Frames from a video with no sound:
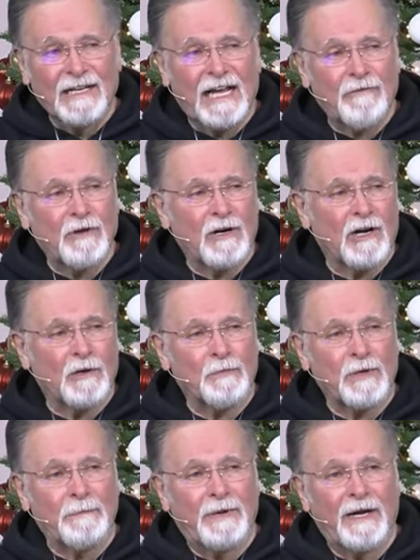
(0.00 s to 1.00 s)
have your heart
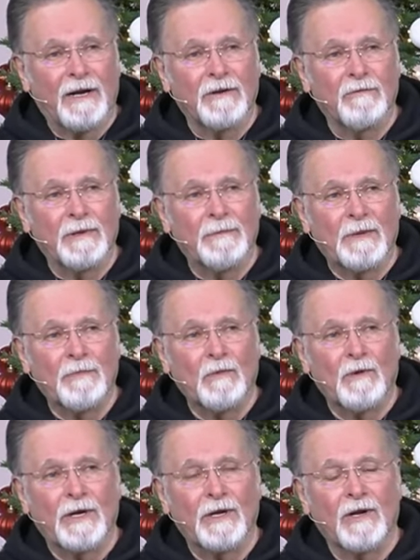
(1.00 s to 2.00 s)
prepared. Remember
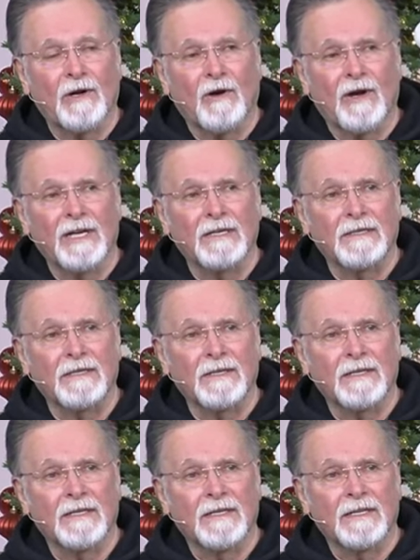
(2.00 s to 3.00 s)
where you're going.
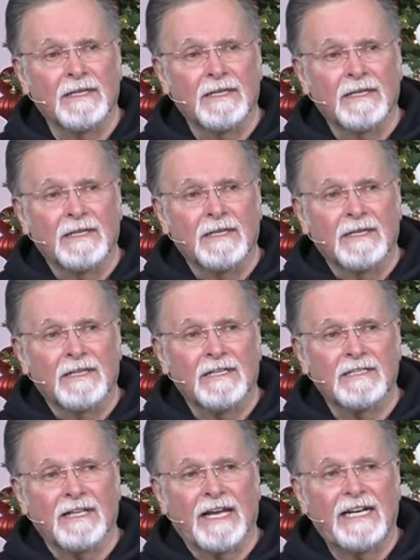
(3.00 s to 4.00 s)

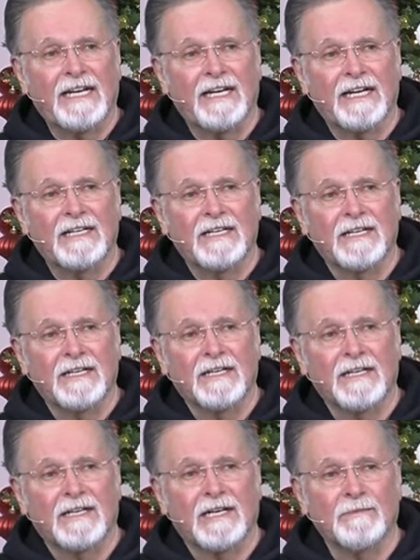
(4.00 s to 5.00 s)
This lady had
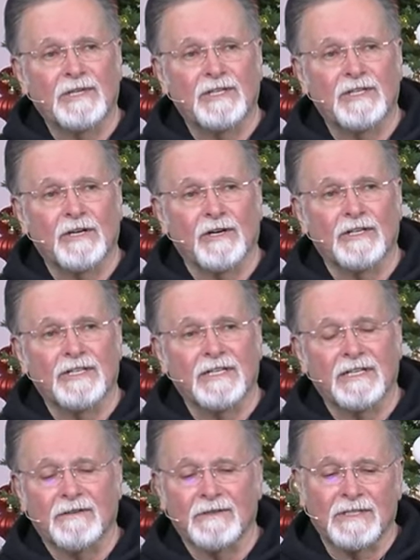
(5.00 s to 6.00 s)
come to church,
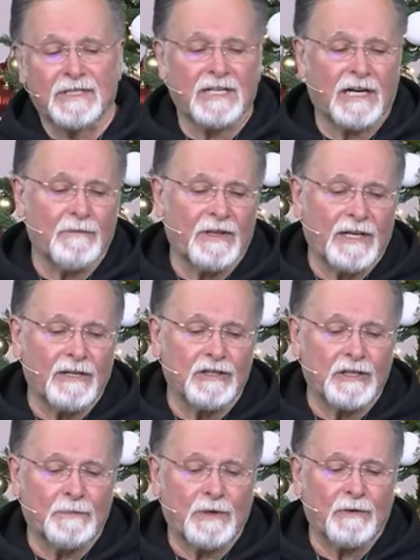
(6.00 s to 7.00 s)
and there was a time when they
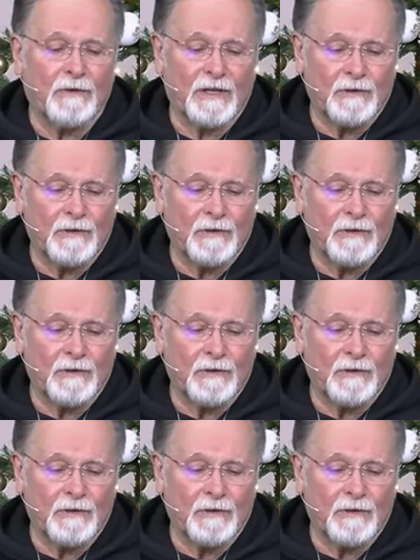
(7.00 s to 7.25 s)
used to put